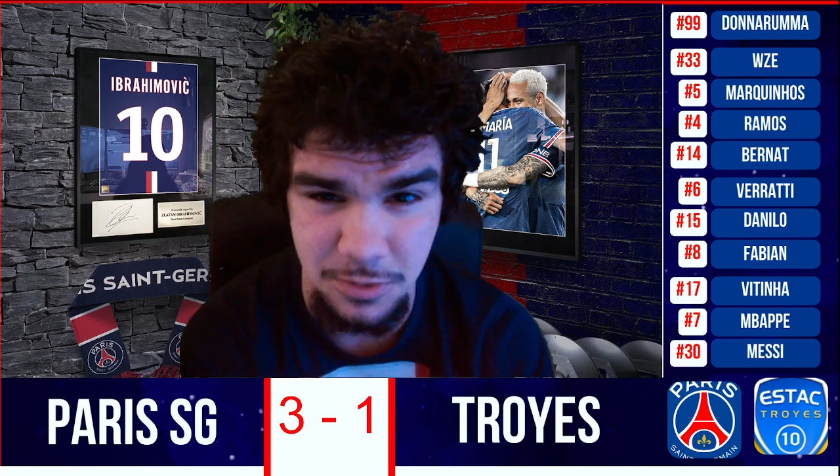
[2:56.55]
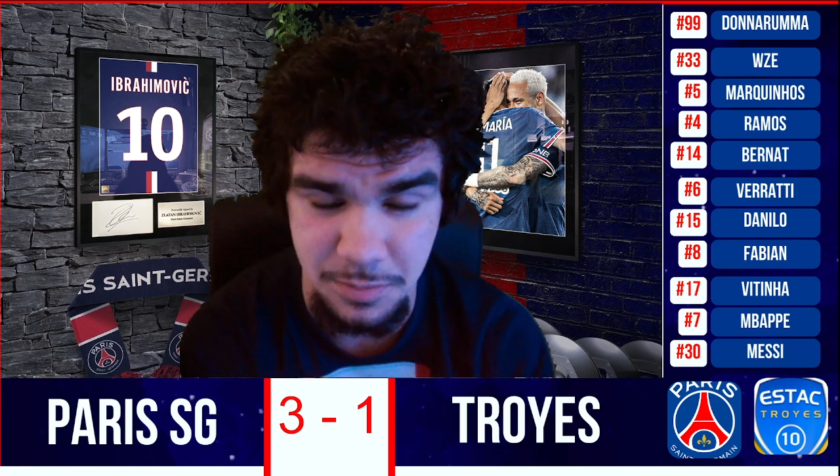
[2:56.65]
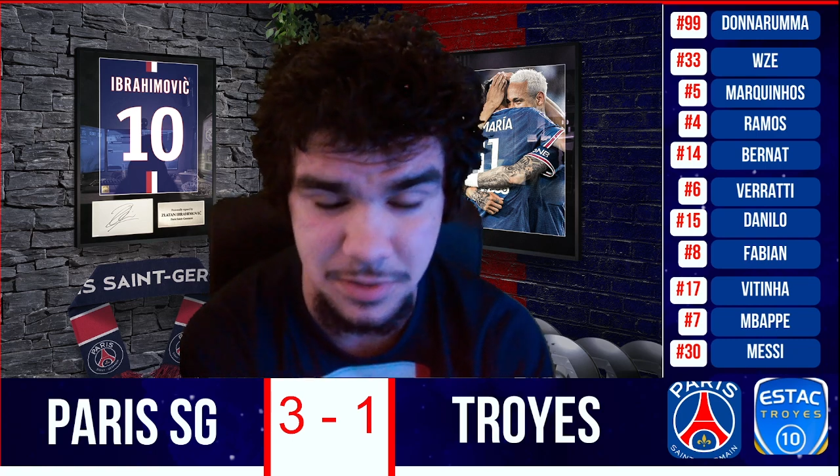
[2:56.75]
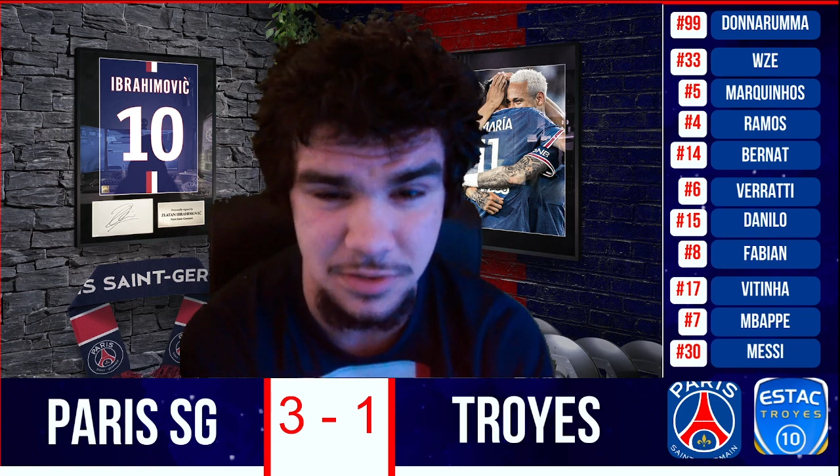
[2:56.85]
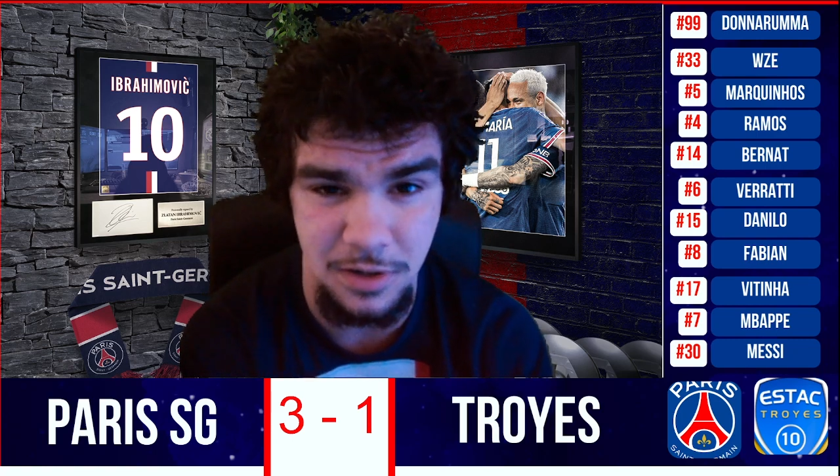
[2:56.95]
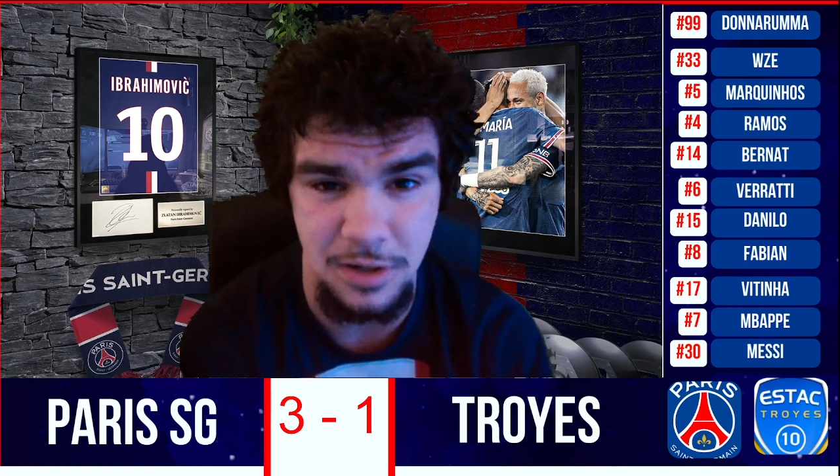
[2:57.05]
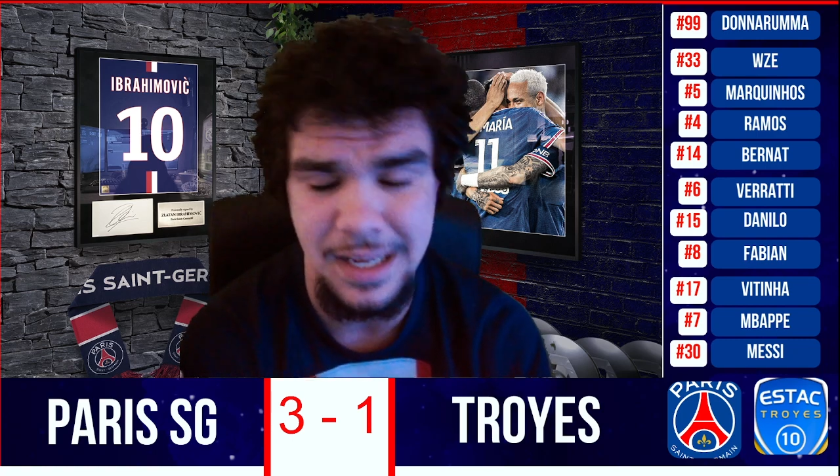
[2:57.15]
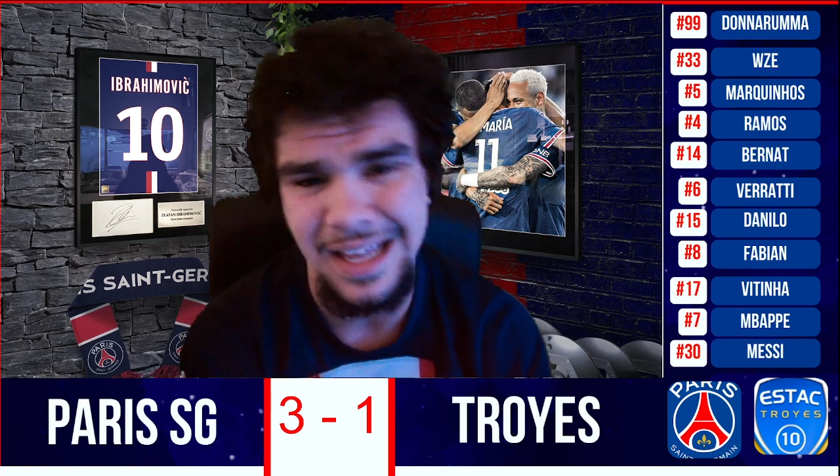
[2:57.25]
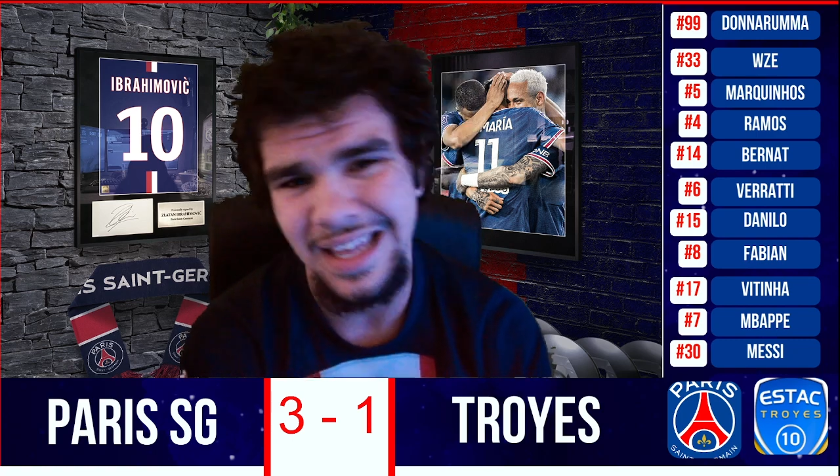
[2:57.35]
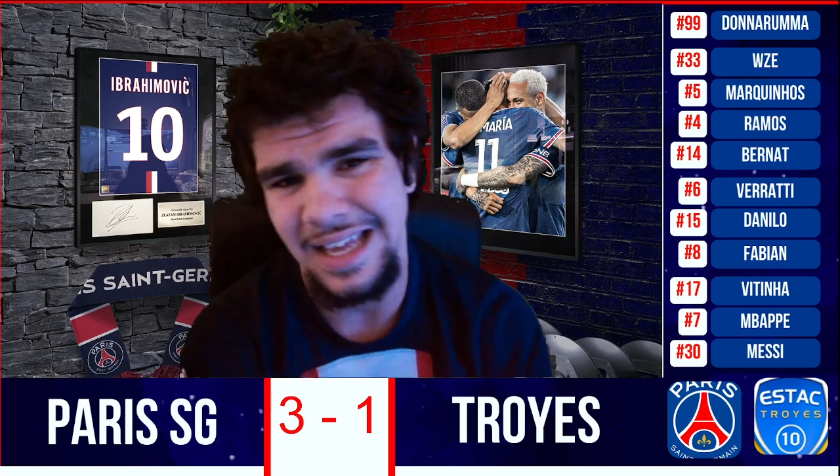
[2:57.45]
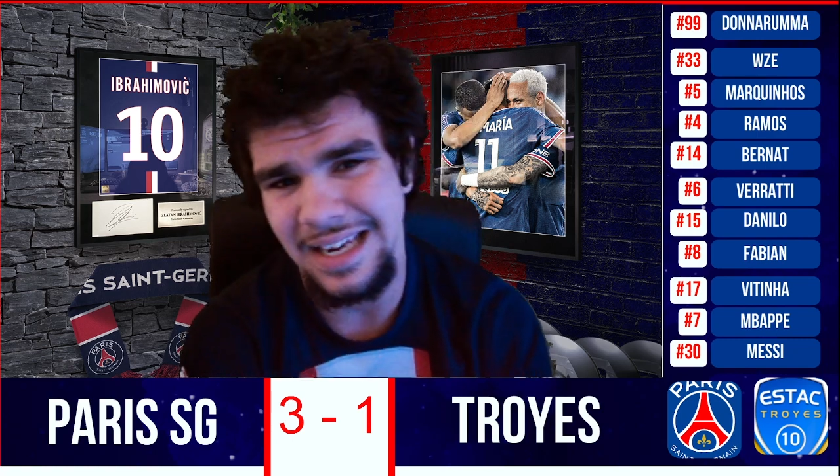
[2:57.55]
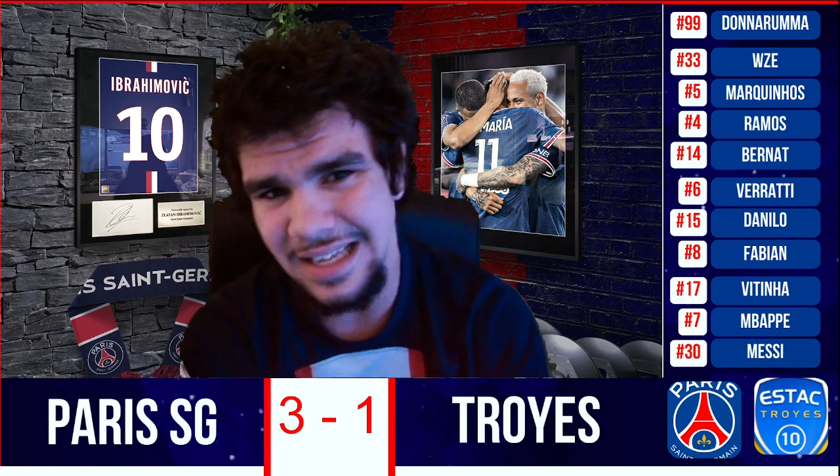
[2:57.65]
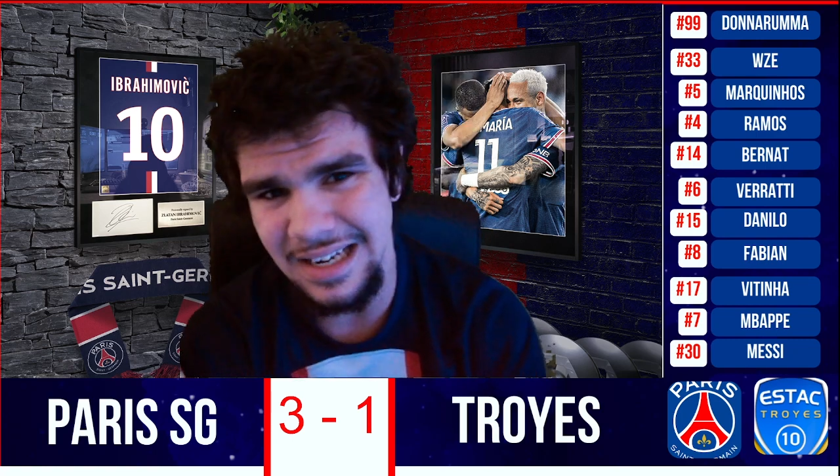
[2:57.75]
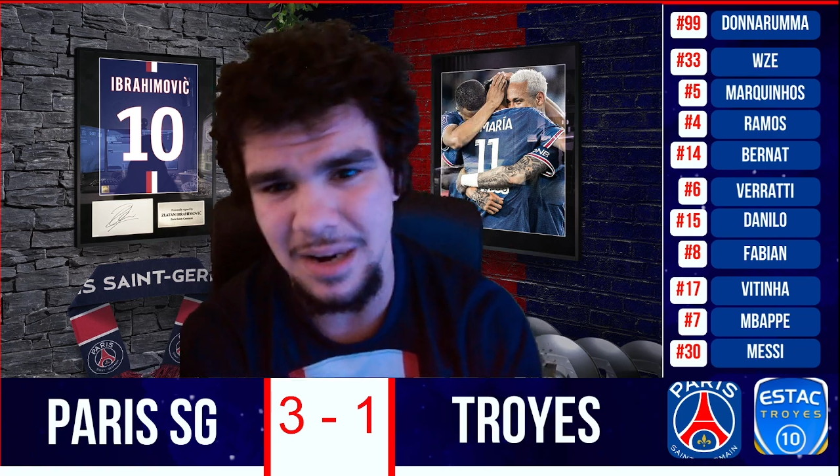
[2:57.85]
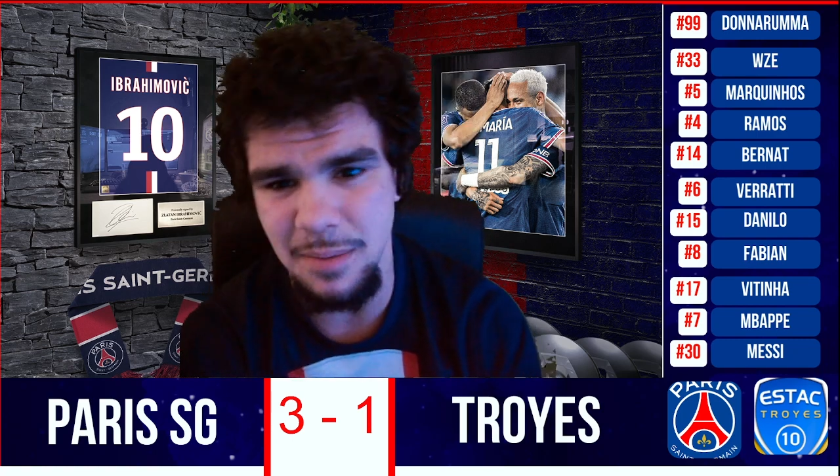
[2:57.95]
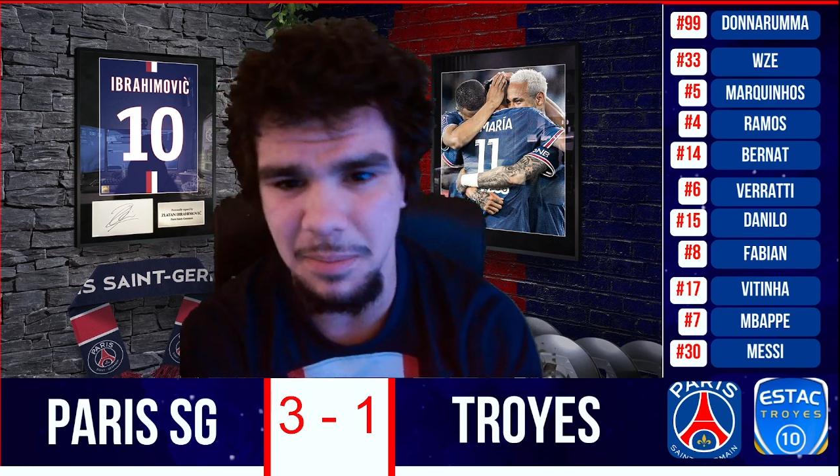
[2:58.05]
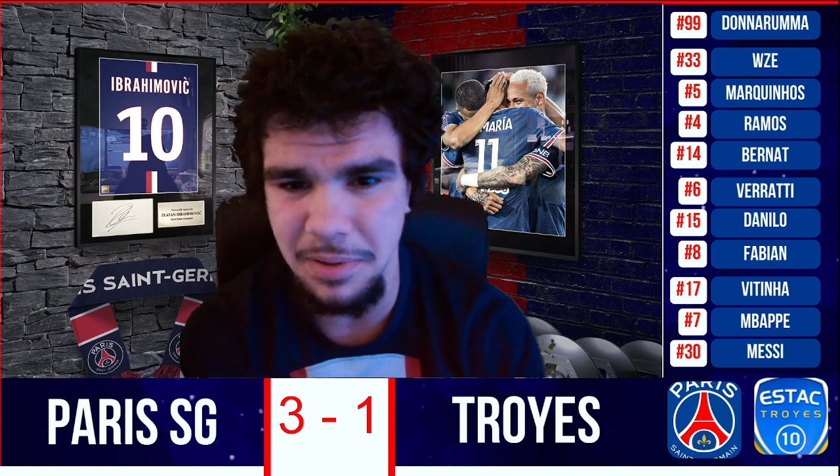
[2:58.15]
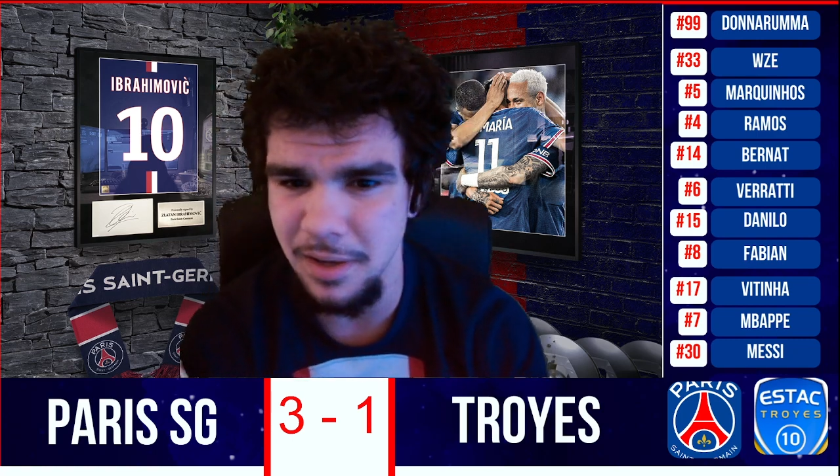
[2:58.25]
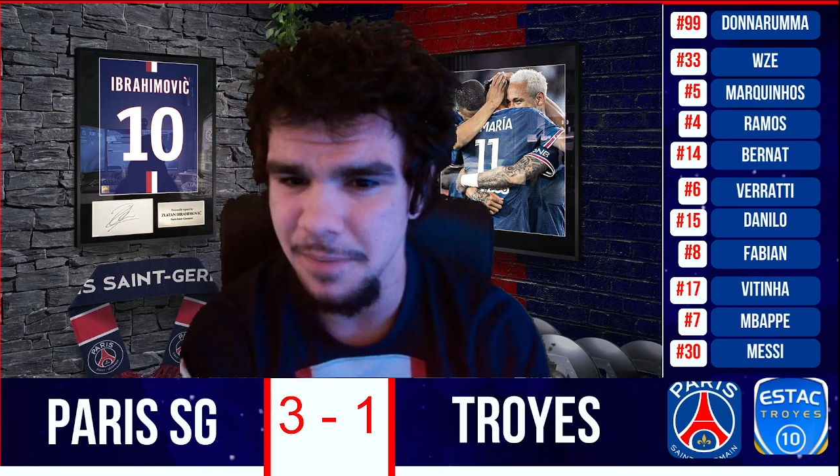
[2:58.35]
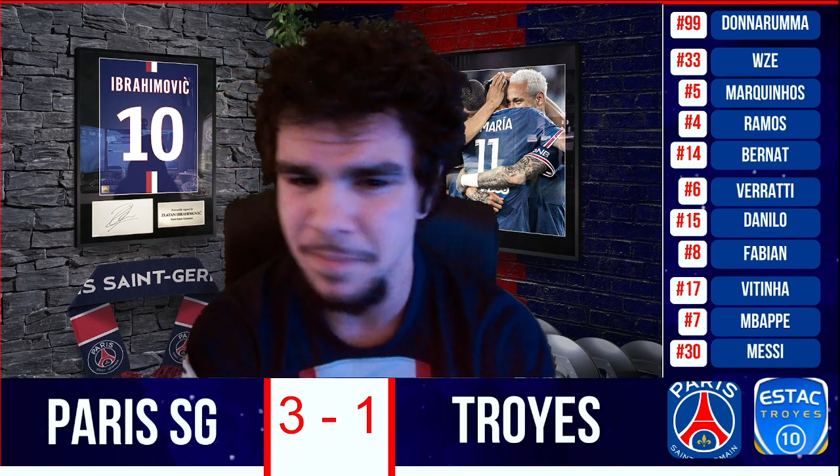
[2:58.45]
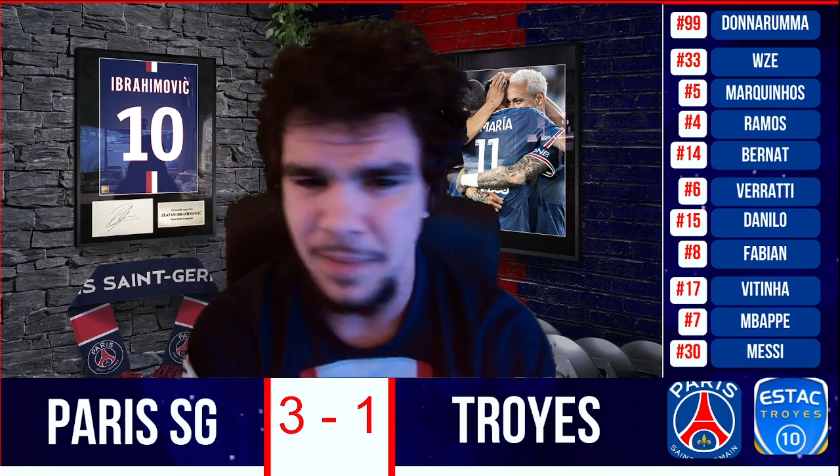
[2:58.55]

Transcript: superstar and Kylian Mbappe